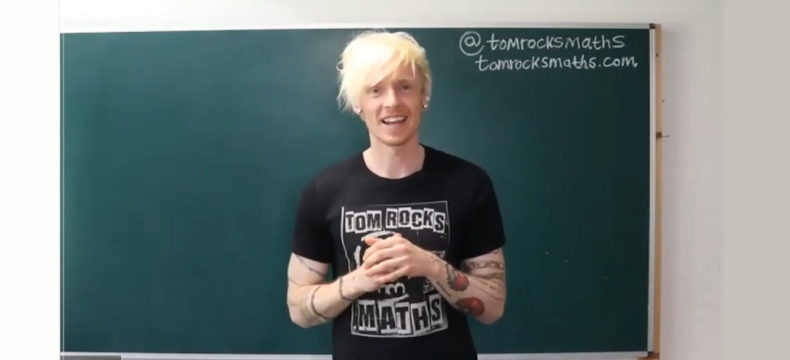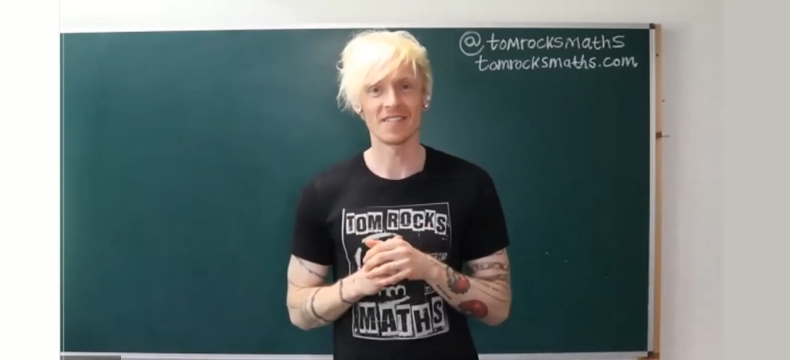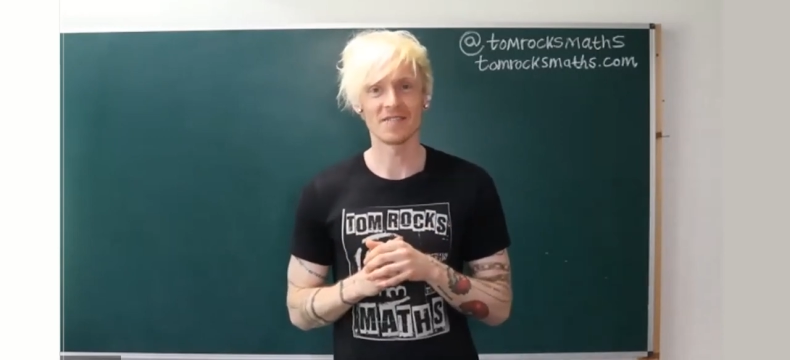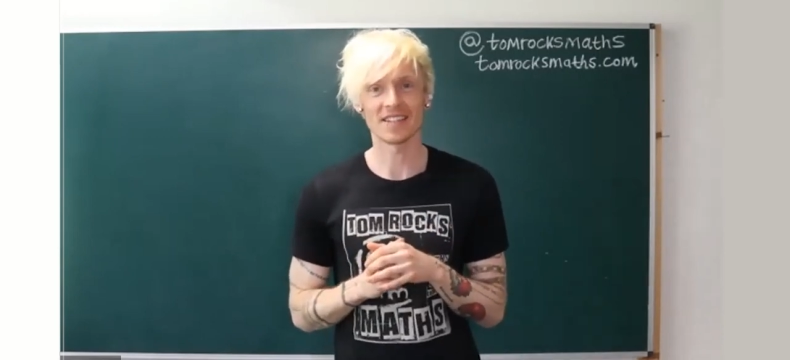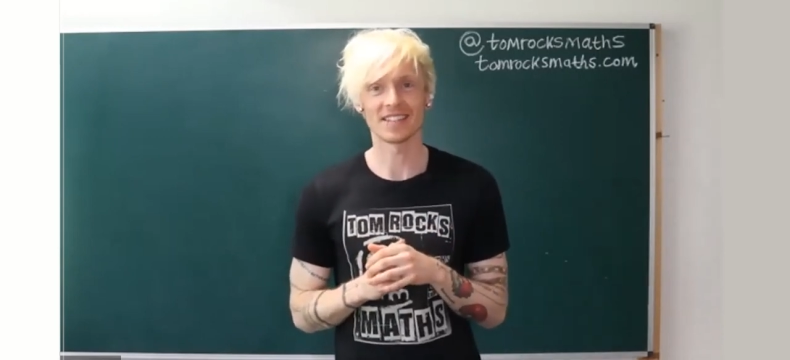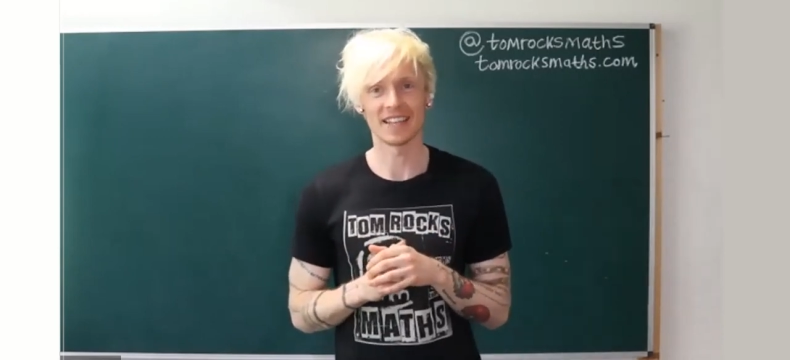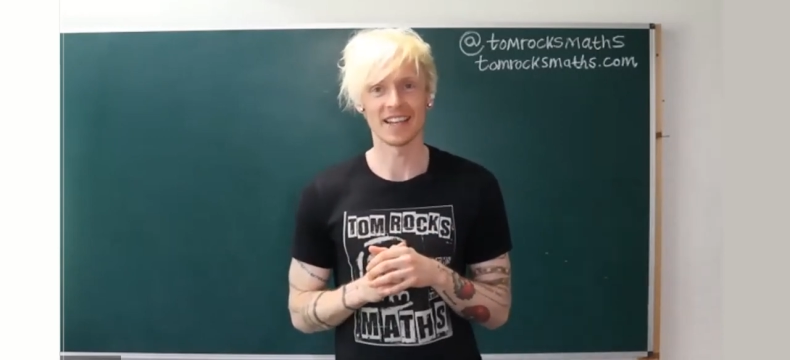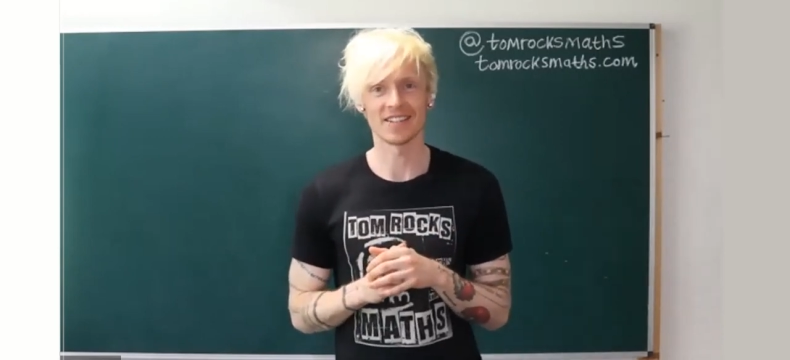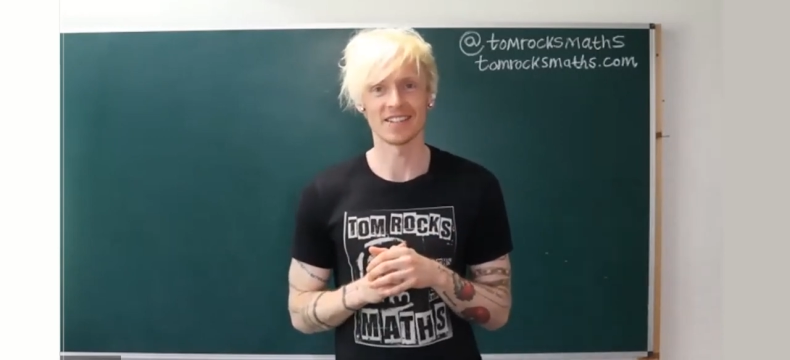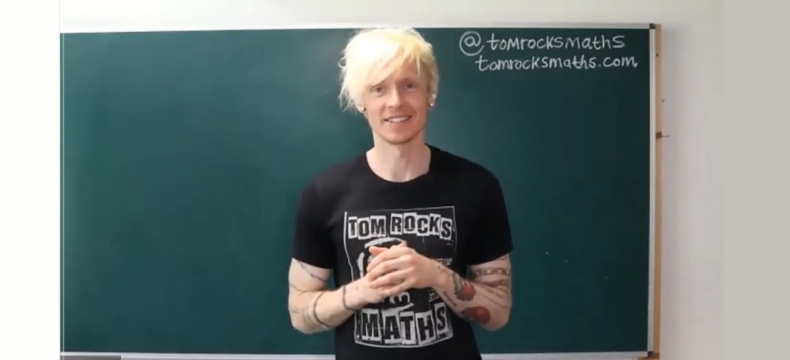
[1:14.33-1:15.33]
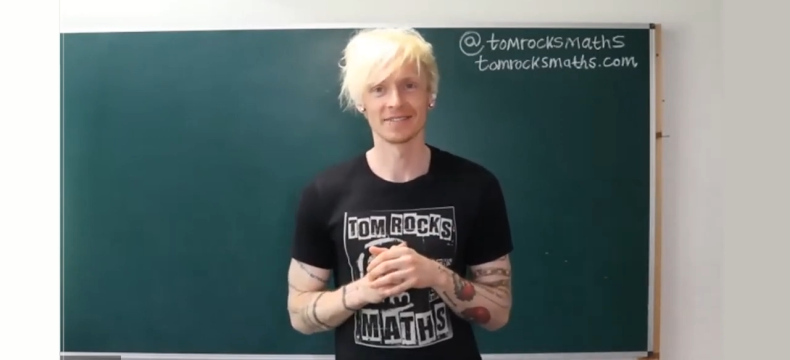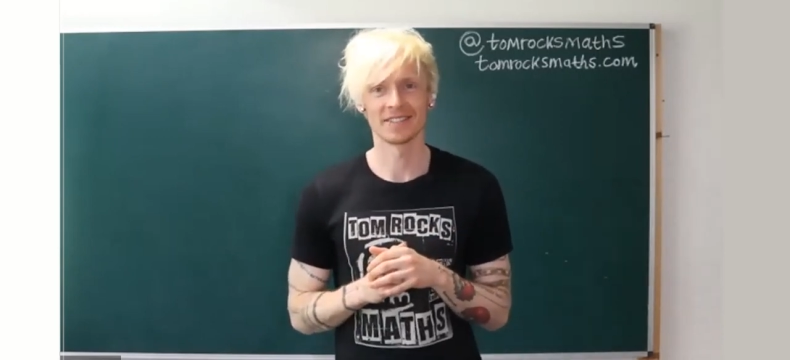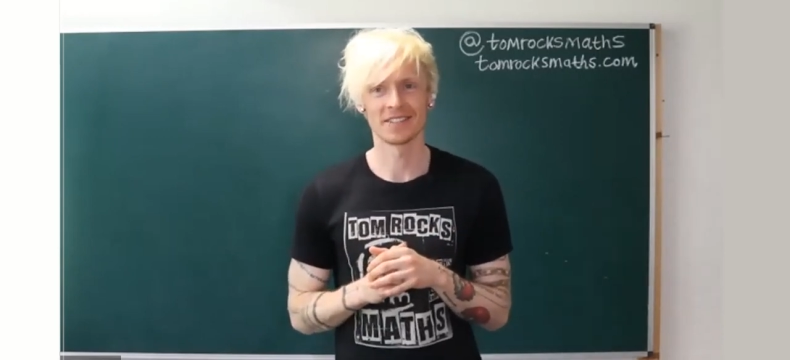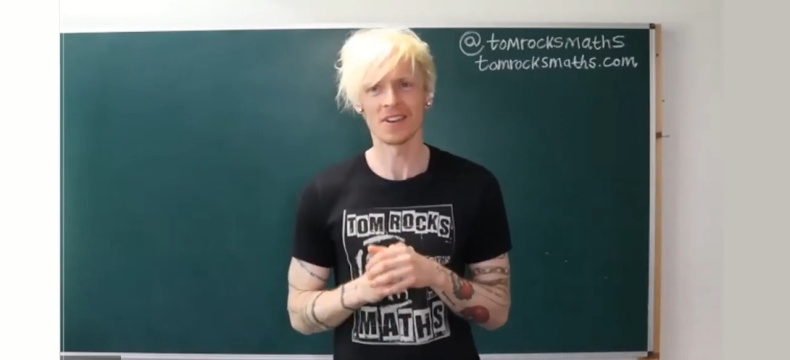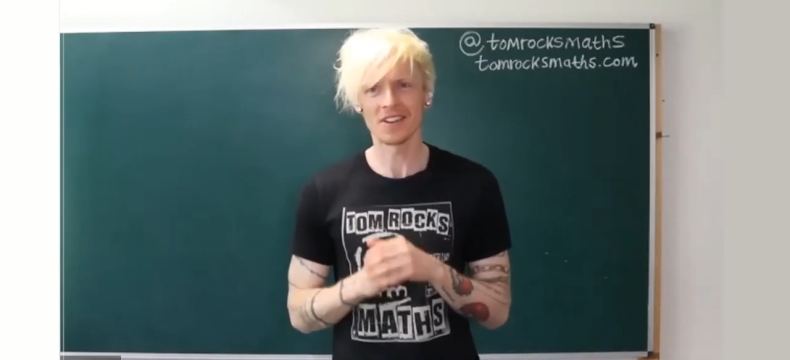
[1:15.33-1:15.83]
investigation.
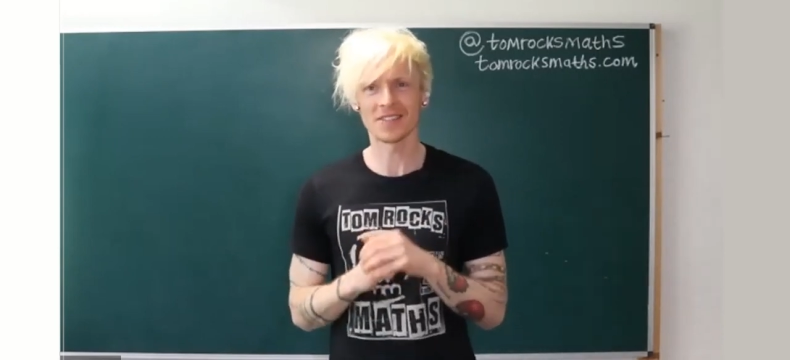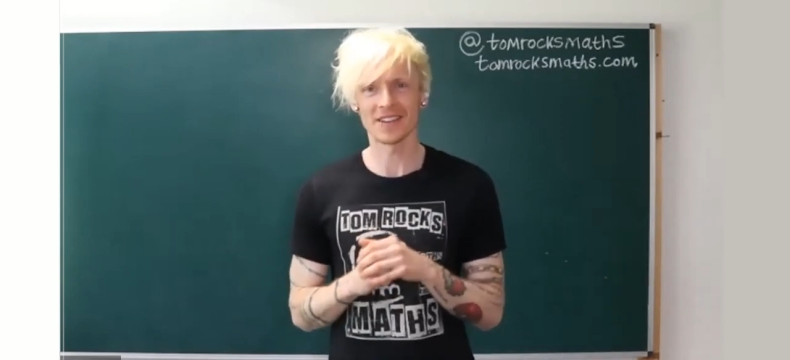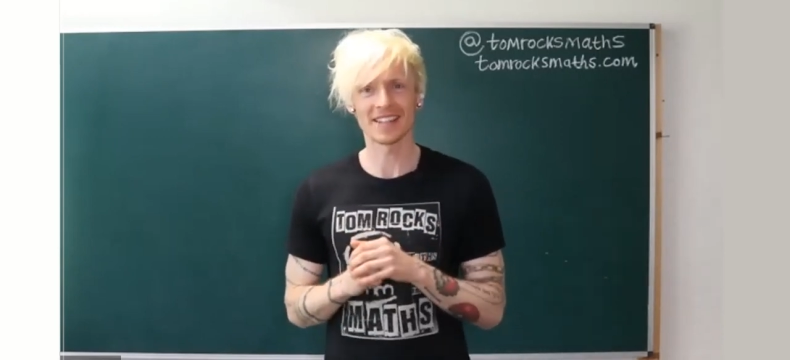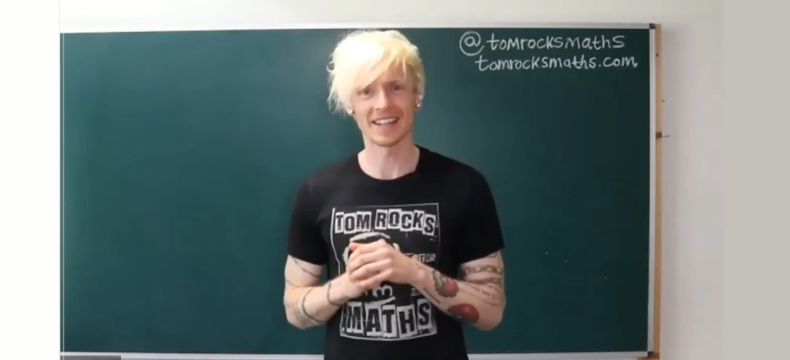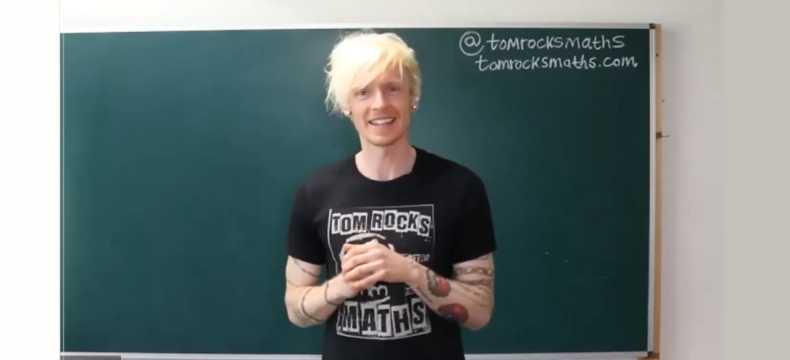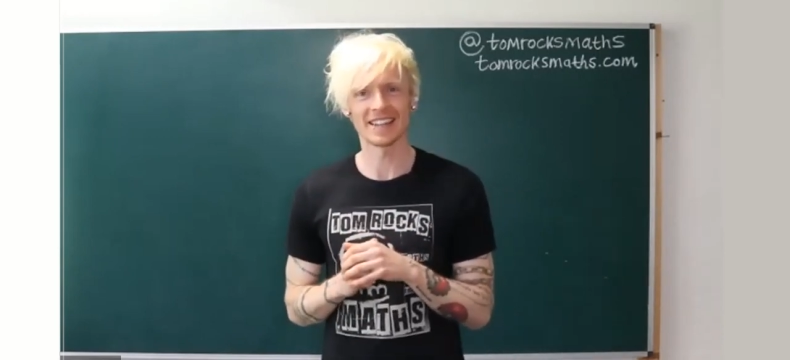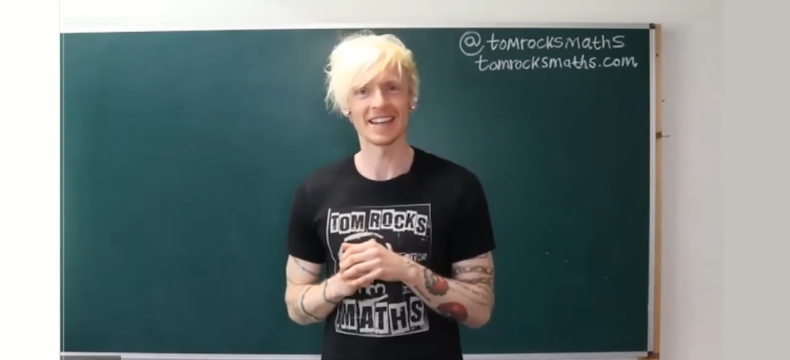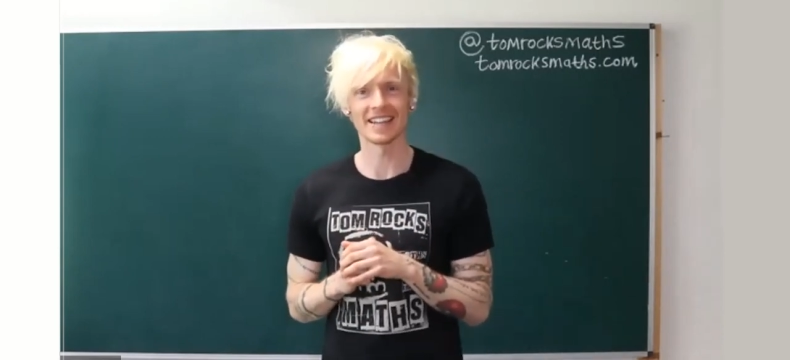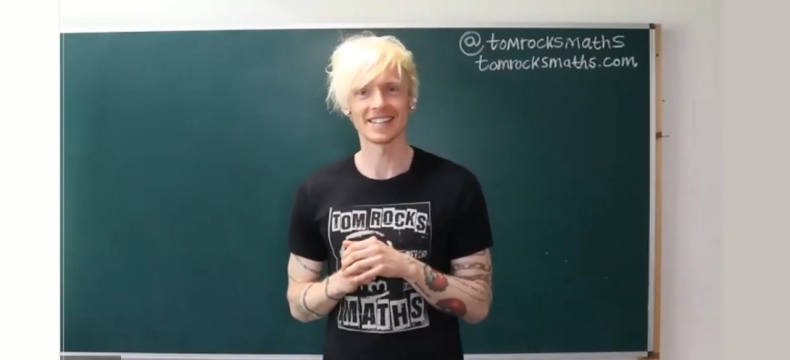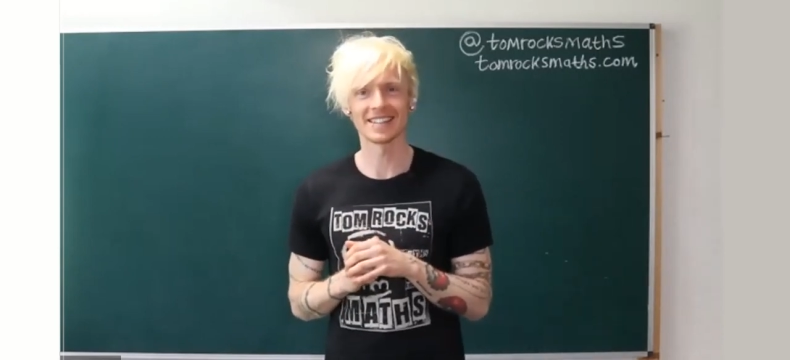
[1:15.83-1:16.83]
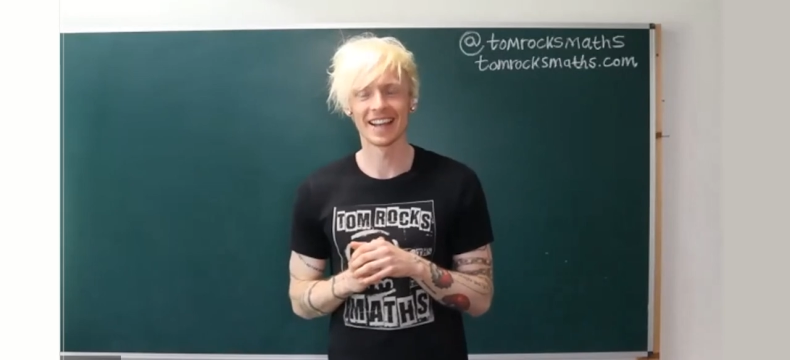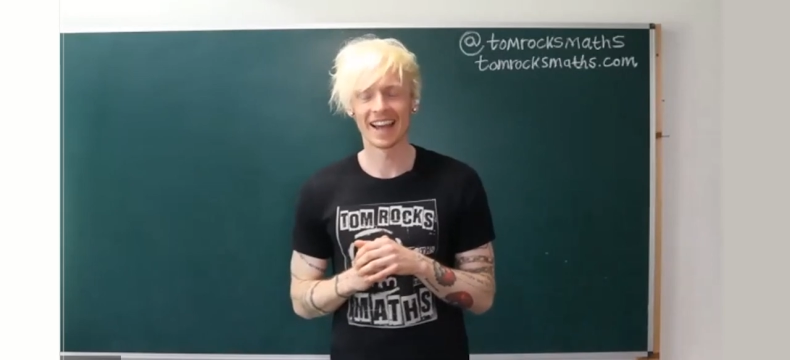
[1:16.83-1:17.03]
So lots of exciting things.